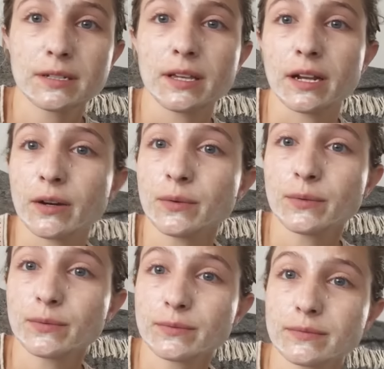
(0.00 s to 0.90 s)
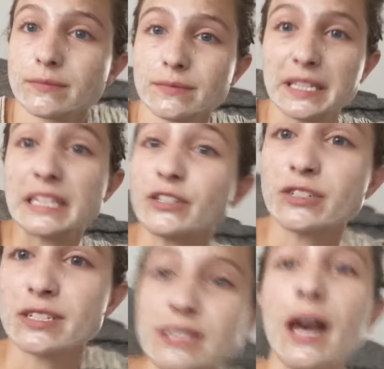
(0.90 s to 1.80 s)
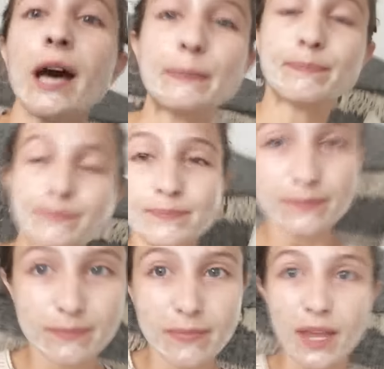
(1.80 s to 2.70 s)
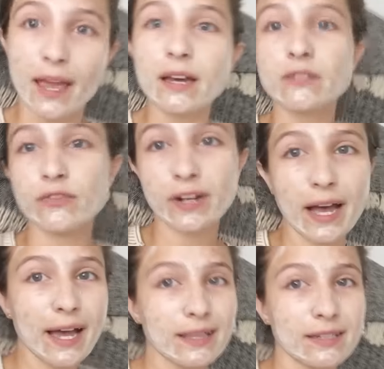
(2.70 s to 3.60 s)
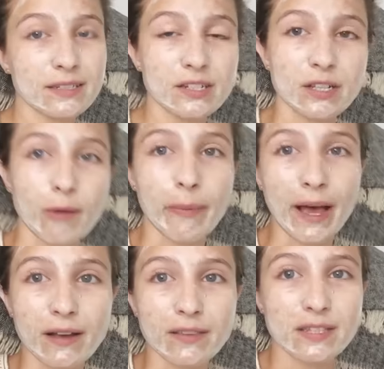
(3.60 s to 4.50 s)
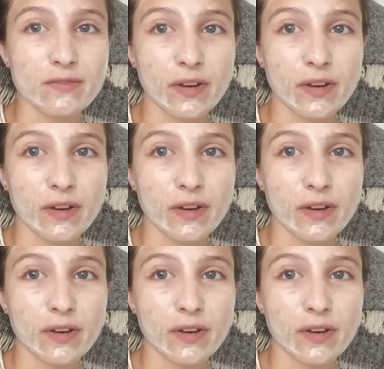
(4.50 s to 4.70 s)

you know, years to come. And for Kylie to look back on these